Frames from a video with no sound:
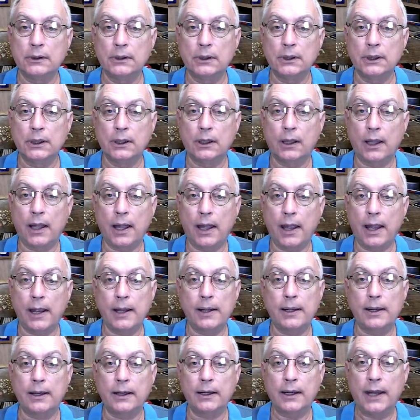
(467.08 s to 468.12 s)
and
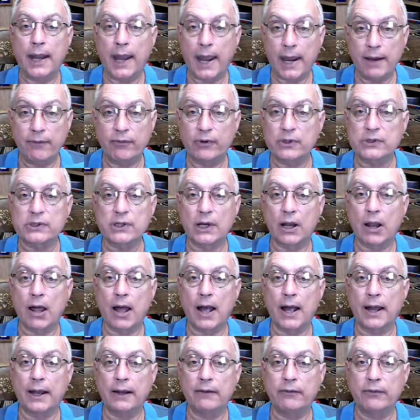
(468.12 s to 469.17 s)
gave us life.
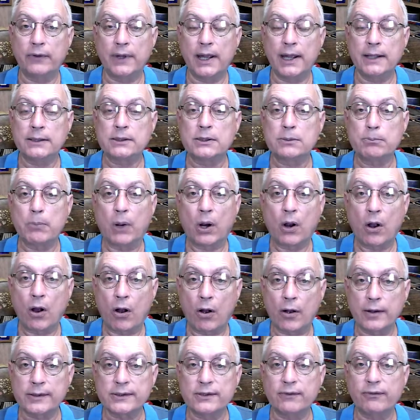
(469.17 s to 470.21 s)
It's because of
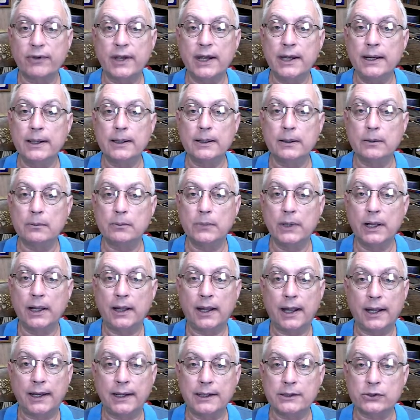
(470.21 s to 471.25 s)
Him and His
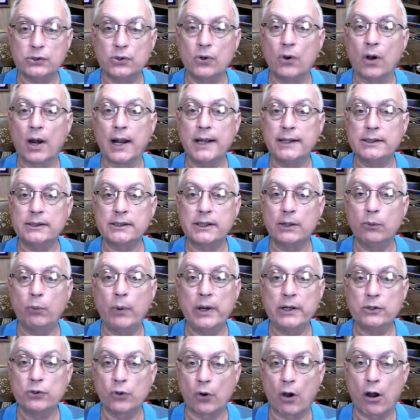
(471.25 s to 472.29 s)
grace that we
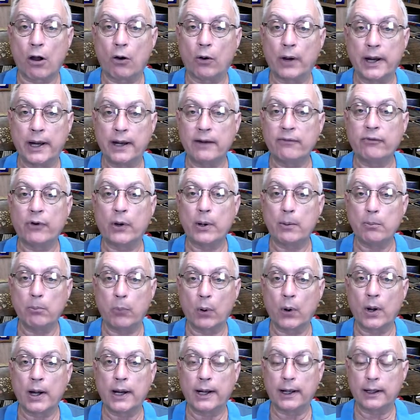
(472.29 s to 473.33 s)
draw every
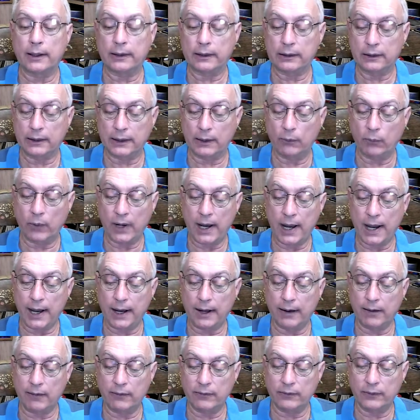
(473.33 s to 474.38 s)
breath that we have.
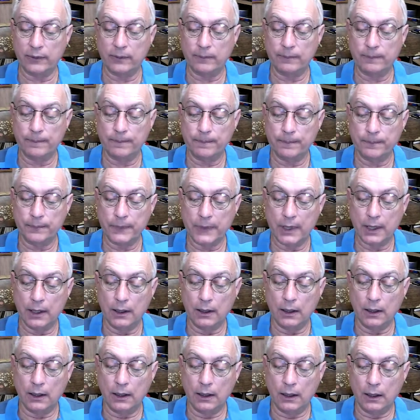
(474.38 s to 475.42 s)

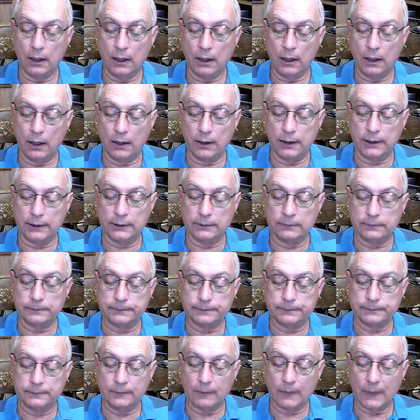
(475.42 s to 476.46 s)
Um,
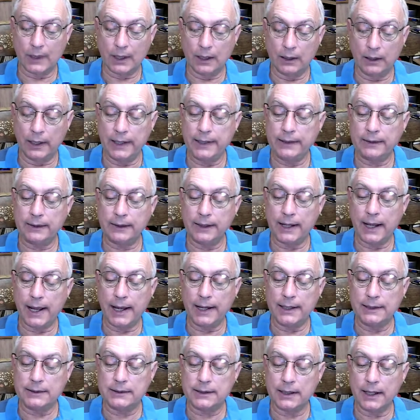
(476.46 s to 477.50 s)
length of days, and
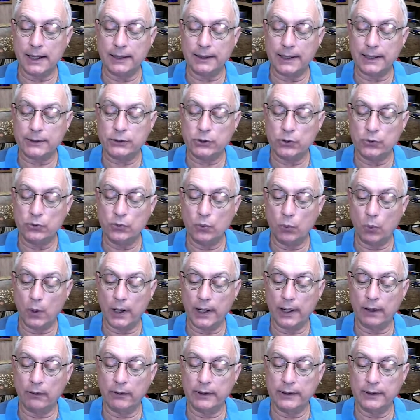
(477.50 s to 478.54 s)
that you dwell in the
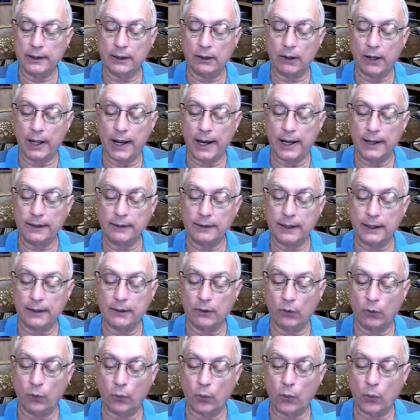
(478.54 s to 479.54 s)
land that the Lord